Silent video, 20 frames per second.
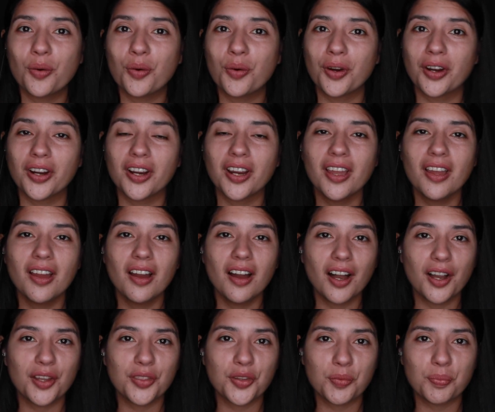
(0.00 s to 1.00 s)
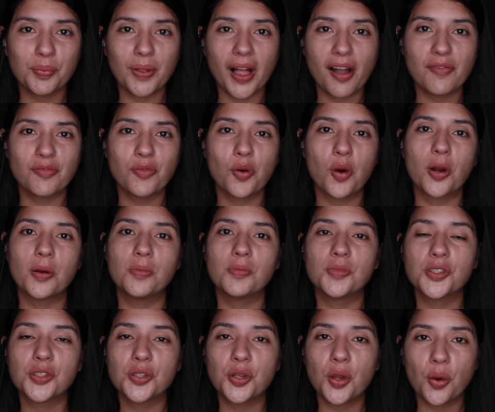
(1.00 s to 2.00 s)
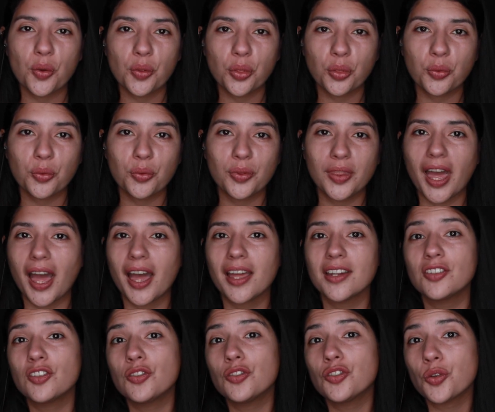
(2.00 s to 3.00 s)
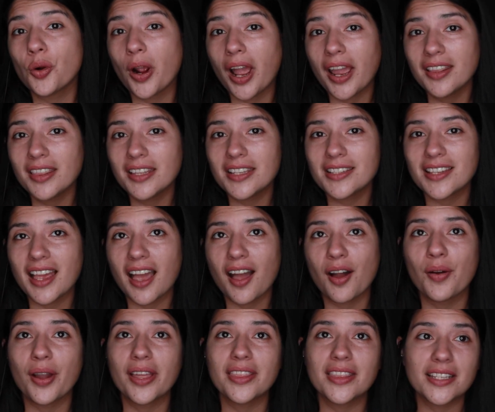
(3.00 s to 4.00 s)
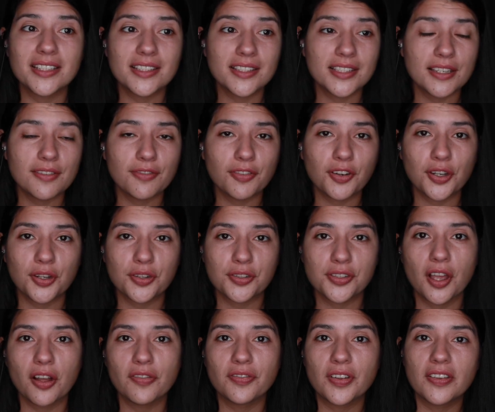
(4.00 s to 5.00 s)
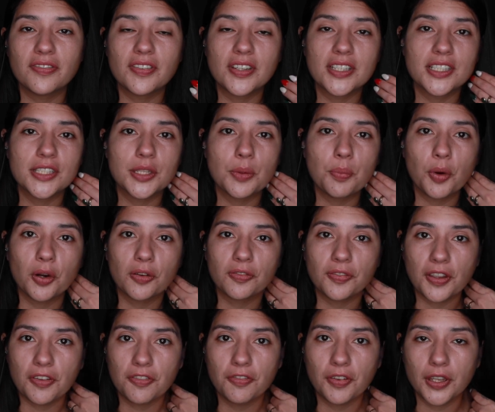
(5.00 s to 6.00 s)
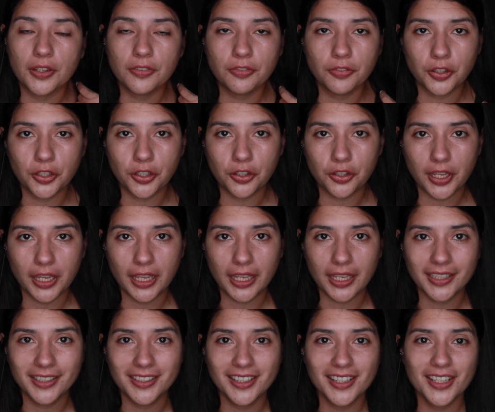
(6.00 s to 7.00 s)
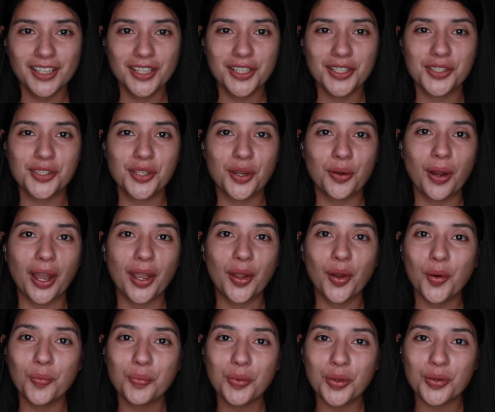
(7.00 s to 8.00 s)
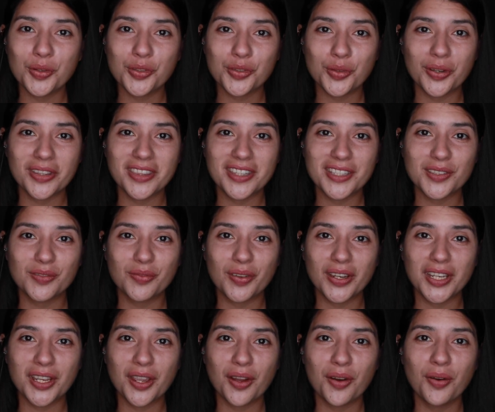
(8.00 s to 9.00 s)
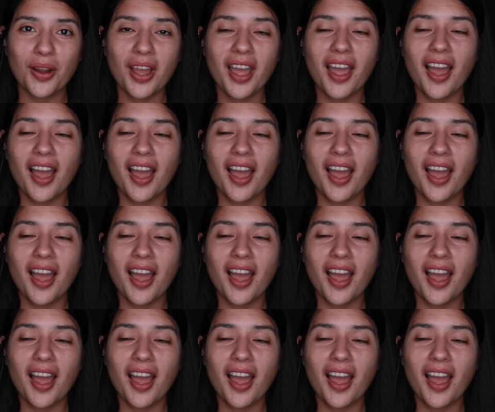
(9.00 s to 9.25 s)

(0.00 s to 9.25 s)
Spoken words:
or other platforms. Go through that, try these out, and then see for yourself if it's the perfect fit for your kit. So I hope you enjoyed this video.